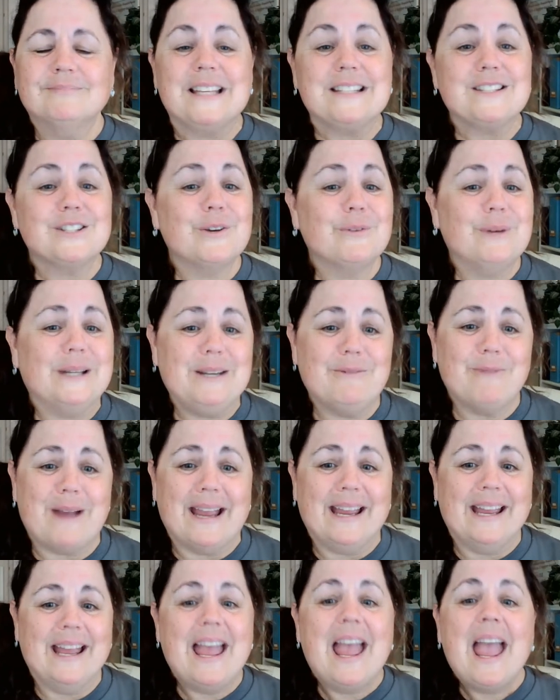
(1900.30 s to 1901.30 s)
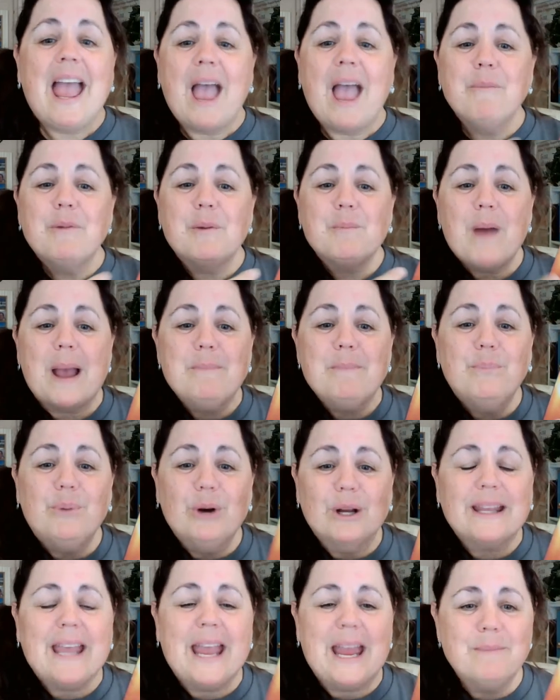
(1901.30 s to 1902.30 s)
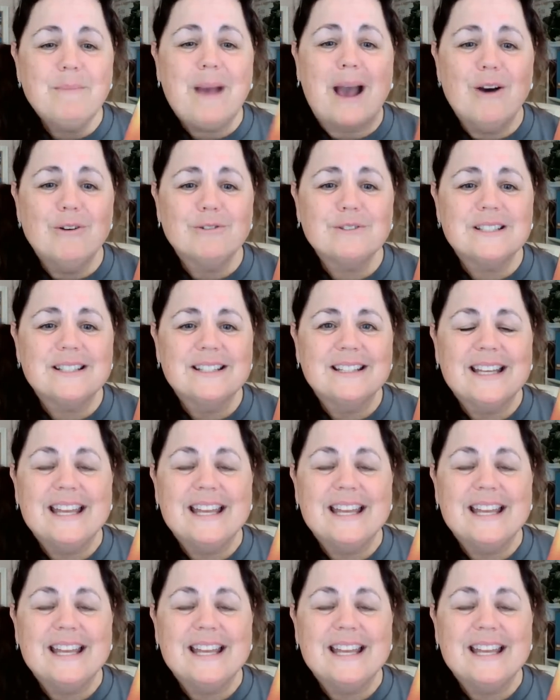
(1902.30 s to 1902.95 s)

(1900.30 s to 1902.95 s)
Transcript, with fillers: so anyway, and when my book came out,